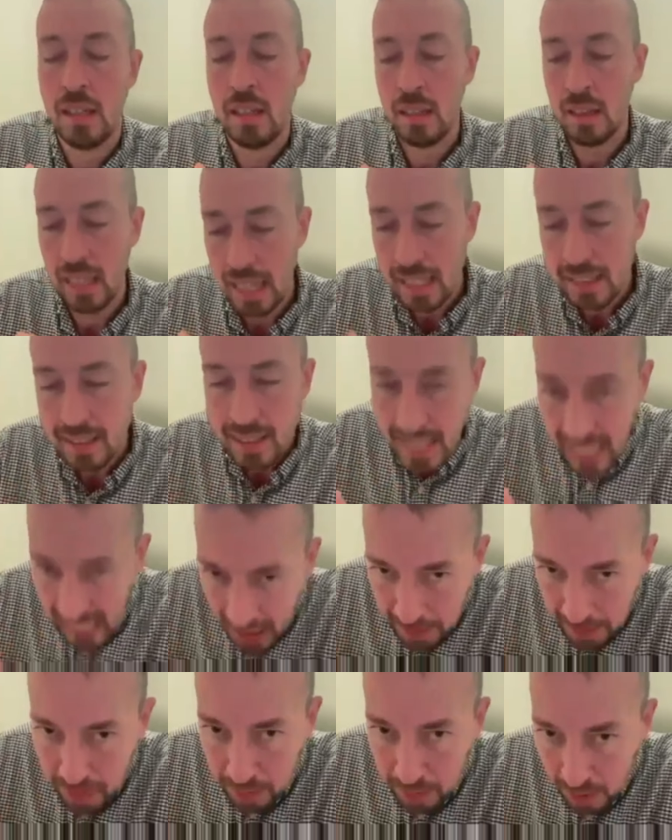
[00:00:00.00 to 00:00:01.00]
less
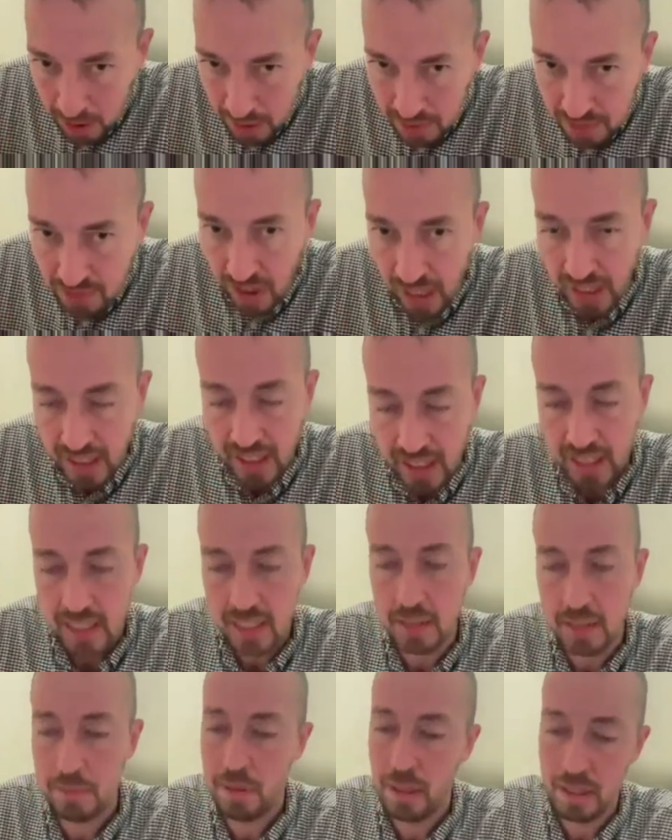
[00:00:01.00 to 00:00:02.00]
capable of fighting
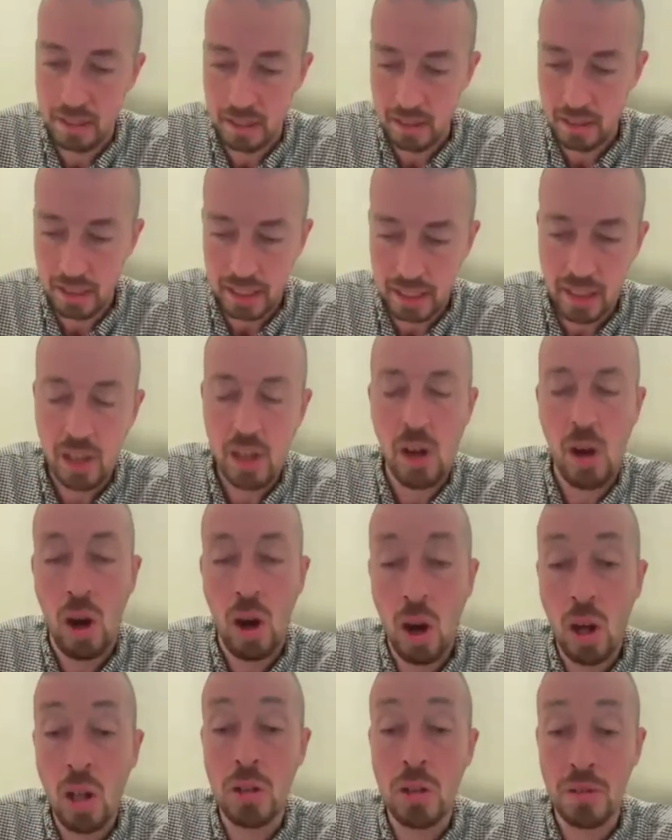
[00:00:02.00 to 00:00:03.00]
independently,
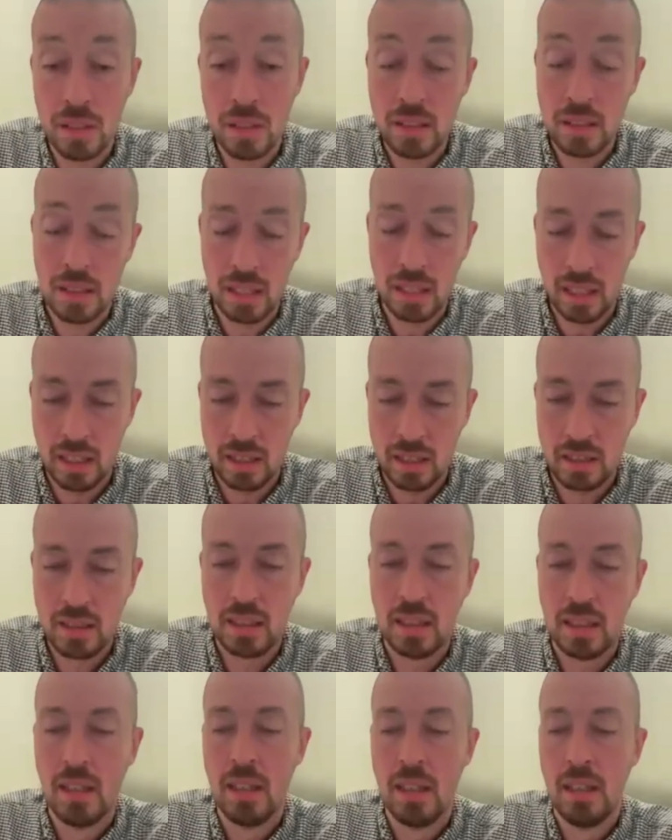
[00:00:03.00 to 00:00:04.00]
all of these things
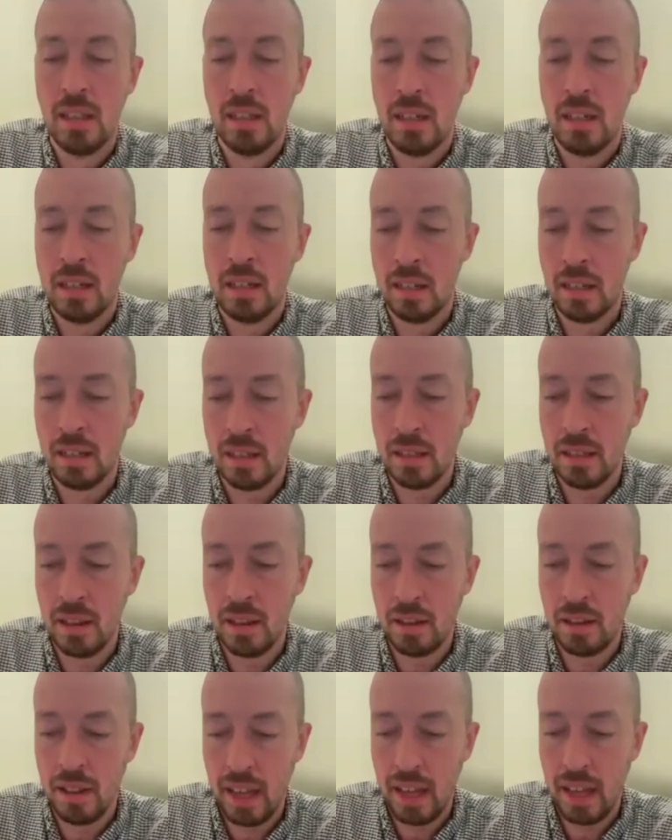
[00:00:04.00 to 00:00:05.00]
Uh,
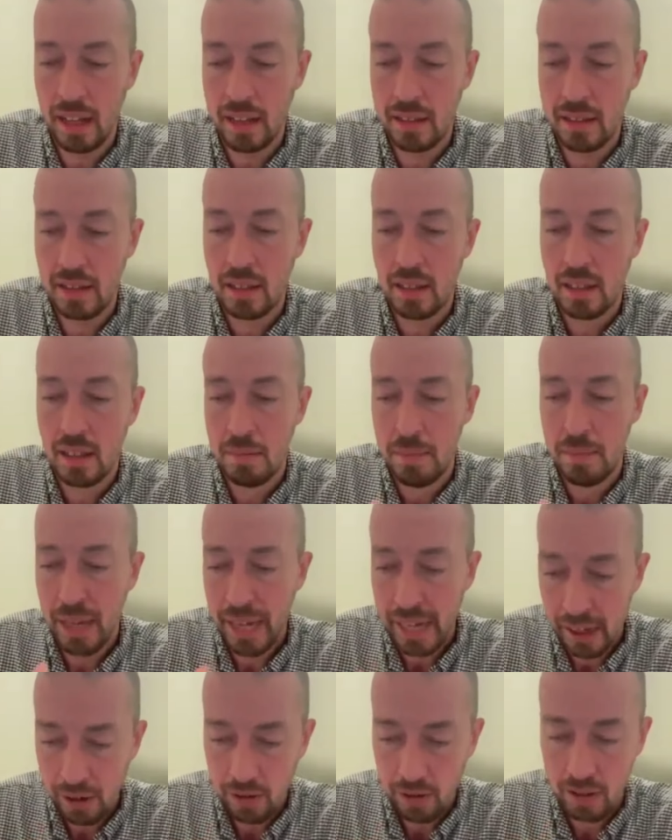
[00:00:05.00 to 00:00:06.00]
that
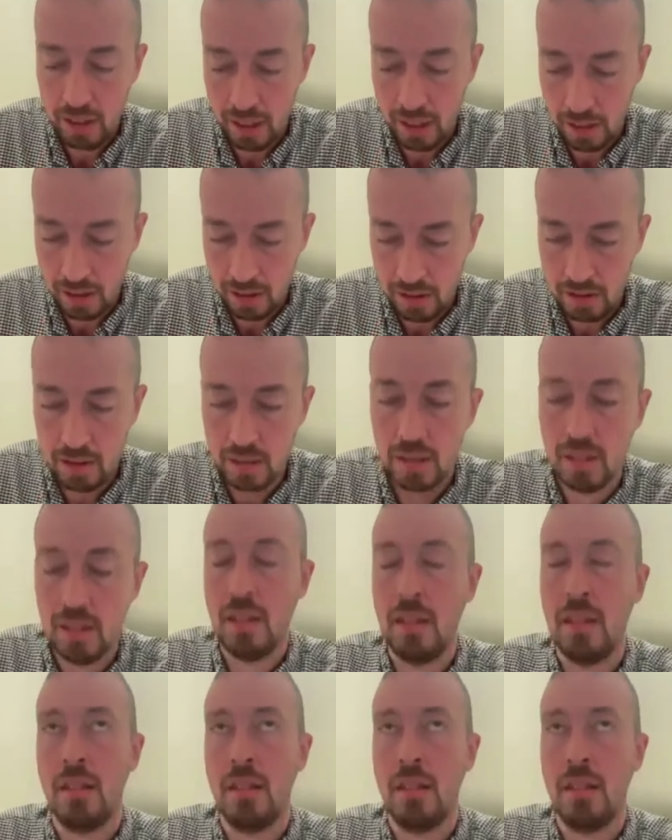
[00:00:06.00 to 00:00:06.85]
parallel